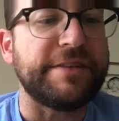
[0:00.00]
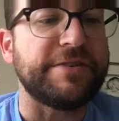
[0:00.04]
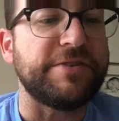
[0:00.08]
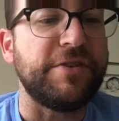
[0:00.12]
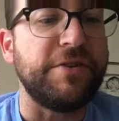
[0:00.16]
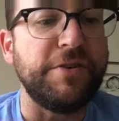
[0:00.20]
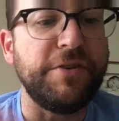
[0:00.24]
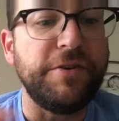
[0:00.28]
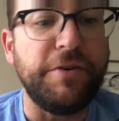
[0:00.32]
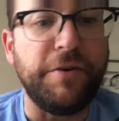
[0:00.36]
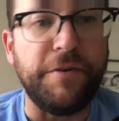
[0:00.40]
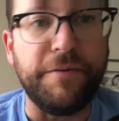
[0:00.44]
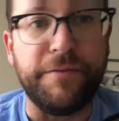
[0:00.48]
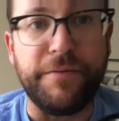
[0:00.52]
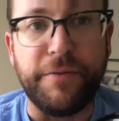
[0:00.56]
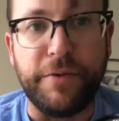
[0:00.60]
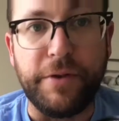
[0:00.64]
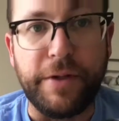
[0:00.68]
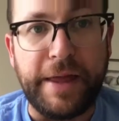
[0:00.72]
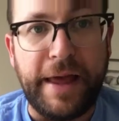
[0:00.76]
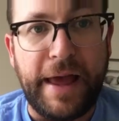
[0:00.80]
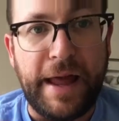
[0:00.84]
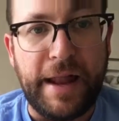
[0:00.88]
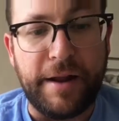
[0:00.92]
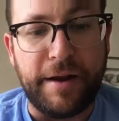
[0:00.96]
So you can do a
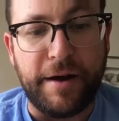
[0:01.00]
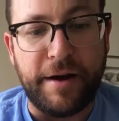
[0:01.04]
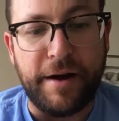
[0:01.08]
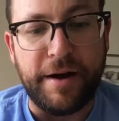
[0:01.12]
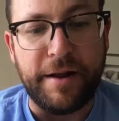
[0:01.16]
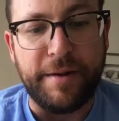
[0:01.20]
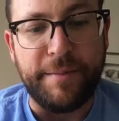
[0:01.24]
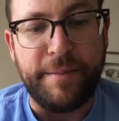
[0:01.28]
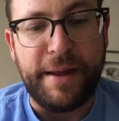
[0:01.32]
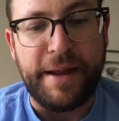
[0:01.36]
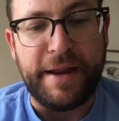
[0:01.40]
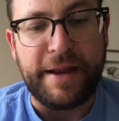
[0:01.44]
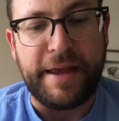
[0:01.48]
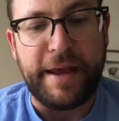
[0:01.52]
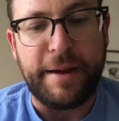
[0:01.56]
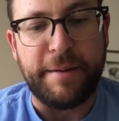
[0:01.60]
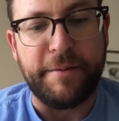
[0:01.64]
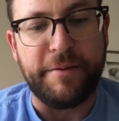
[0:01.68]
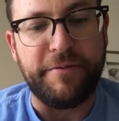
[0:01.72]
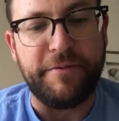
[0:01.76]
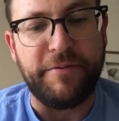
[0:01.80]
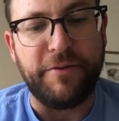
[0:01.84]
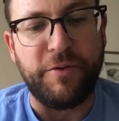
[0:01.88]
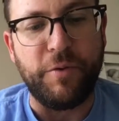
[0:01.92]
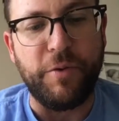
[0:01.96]
fully automatic
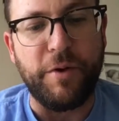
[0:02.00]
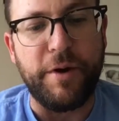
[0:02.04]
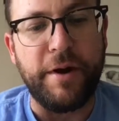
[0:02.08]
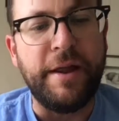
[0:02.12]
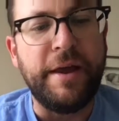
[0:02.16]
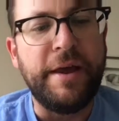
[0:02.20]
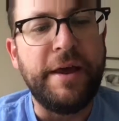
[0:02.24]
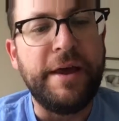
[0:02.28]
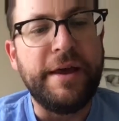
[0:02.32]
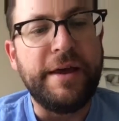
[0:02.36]
camera if you want.